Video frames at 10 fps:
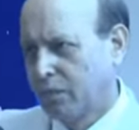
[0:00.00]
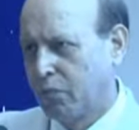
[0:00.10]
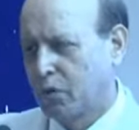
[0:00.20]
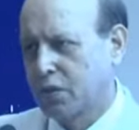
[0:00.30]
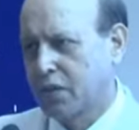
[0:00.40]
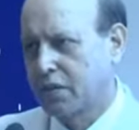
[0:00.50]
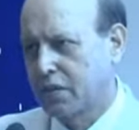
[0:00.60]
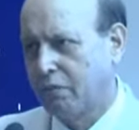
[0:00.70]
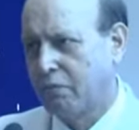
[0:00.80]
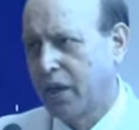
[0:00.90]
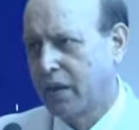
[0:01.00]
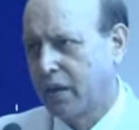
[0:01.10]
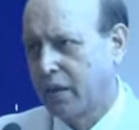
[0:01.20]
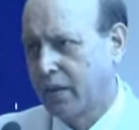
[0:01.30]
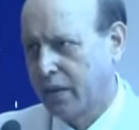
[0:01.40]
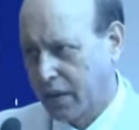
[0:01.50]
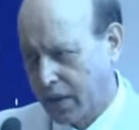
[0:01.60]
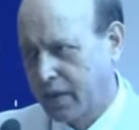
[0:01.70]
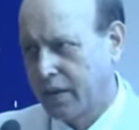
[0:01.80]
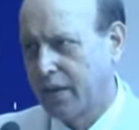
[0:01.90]
posted somewhere
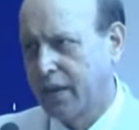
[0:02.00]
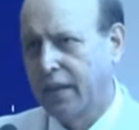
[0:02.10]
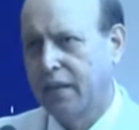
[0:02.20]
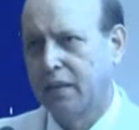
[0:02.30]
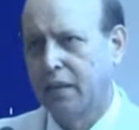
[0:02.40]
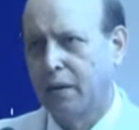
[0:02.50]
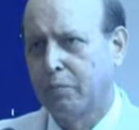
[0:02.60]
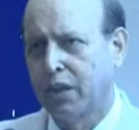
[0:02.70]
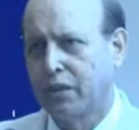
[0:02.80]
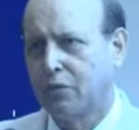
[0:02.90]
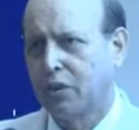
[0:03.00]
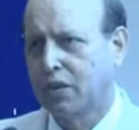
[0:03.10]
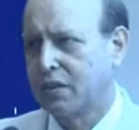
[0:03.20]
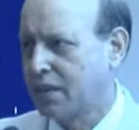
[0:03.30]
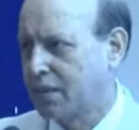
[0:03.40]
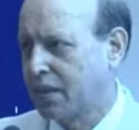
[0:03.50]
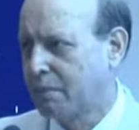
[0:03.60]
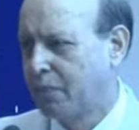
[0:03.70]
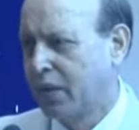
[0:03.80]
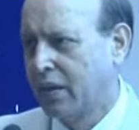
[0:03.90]
here in Delhi in the army headquarters as a
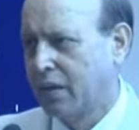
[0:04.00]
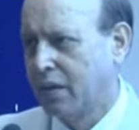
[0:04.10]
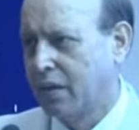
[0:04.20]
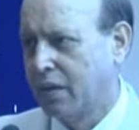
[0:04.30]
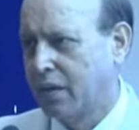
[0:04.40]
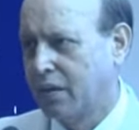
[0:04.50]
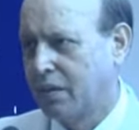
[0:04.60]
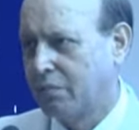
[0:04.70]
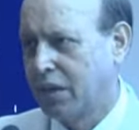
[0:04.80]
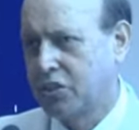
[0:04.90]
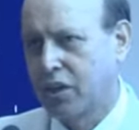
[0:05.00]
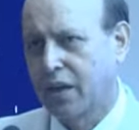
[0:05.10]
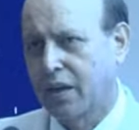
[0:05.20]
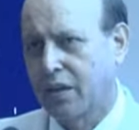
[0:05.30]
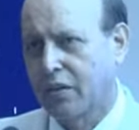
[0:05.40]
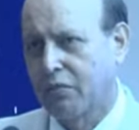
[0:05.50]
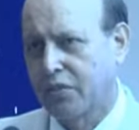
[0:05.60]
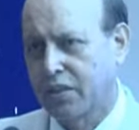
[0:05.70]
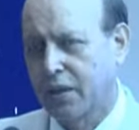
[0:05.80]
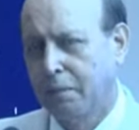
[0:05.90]
much younger
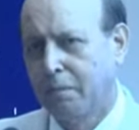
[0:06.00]
officer.